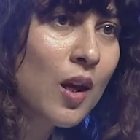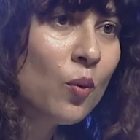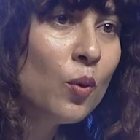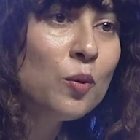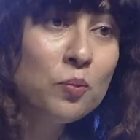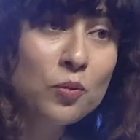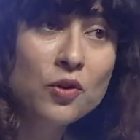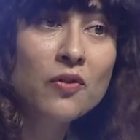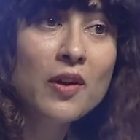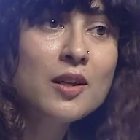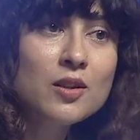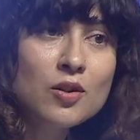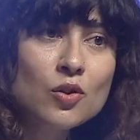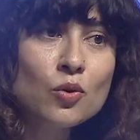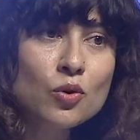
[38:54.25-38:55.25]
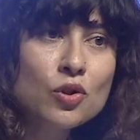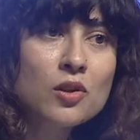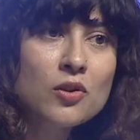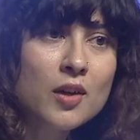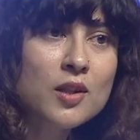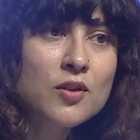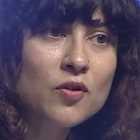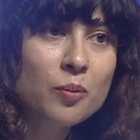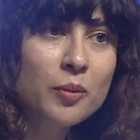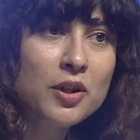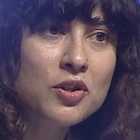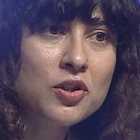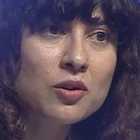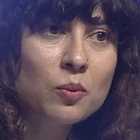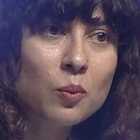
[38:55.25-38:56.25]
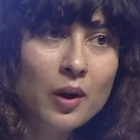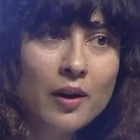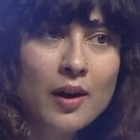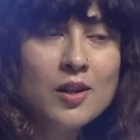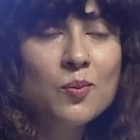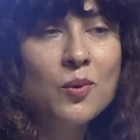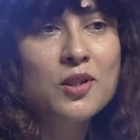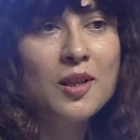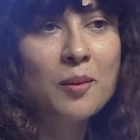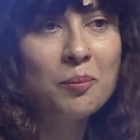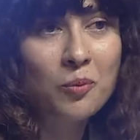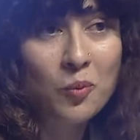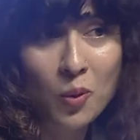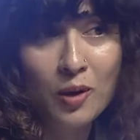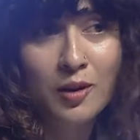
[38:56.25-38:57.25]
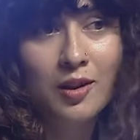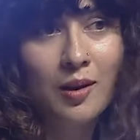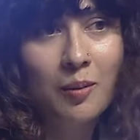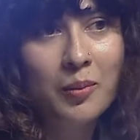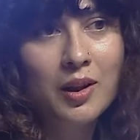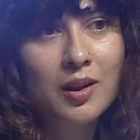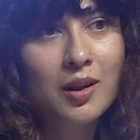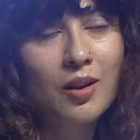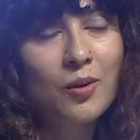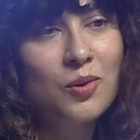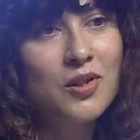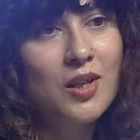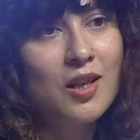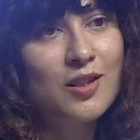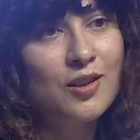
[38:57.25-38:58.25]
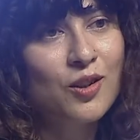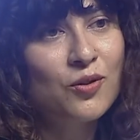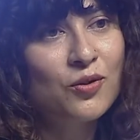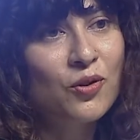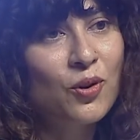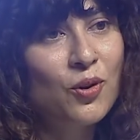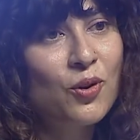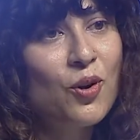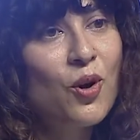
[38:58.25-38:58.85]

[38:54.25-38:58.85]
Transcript: would prevent social transformation, whereas what Ambedkar was asking for